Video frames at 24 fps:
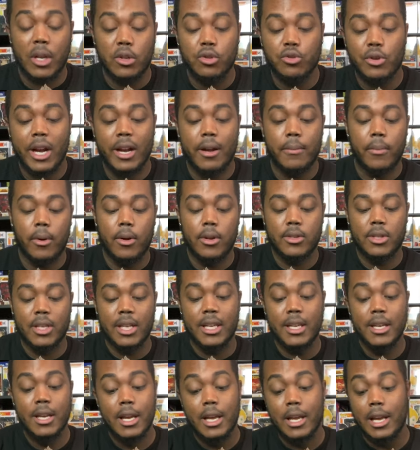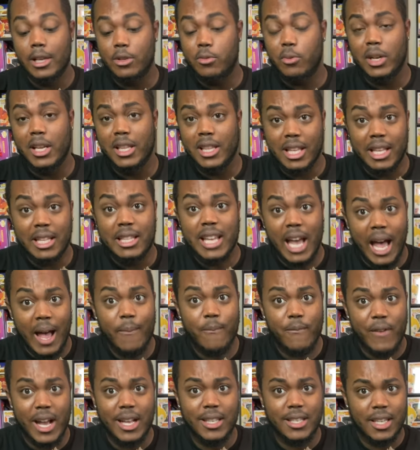Dragon Ball Z. It's one of the top
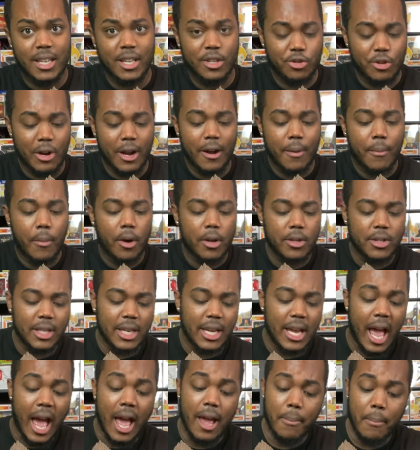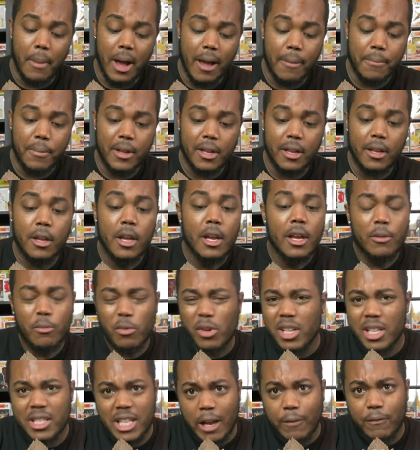fights in Dragon Ball Z, in my opinion. One
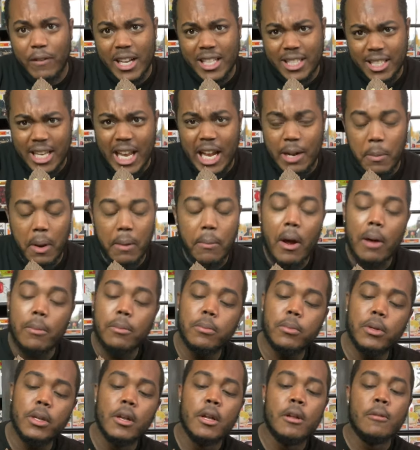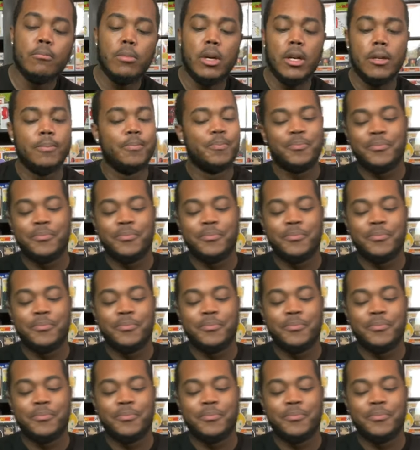of the top fights in anime, probably. But